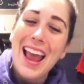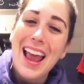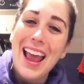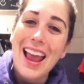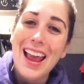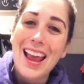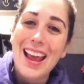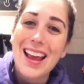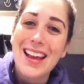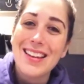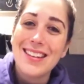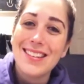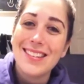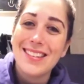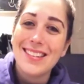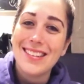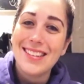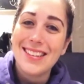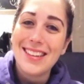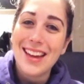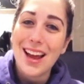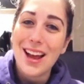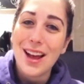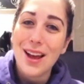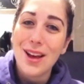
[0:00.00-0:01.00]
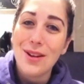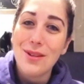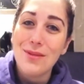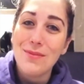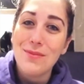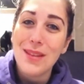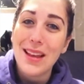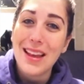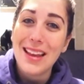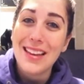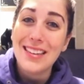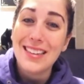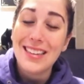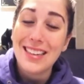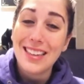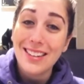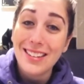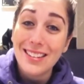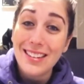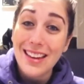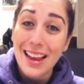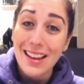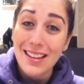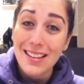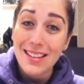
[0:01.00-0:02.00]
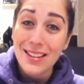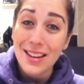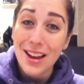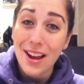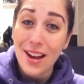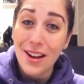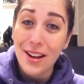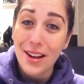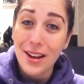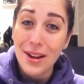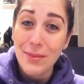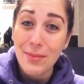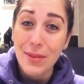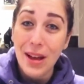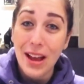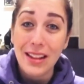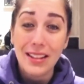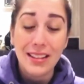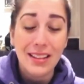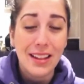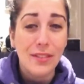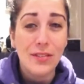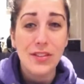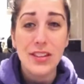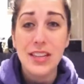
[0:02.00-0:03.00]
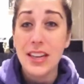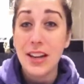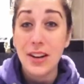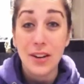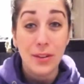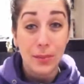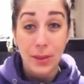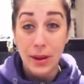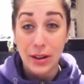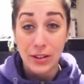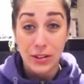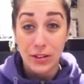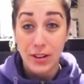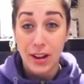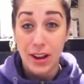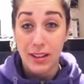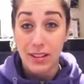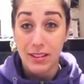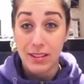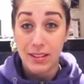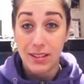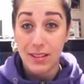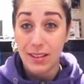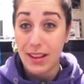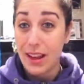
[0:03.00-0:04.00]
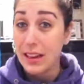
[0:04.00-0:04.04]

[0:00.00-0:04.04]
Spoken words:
And until next time, I'd love to hear about you guys.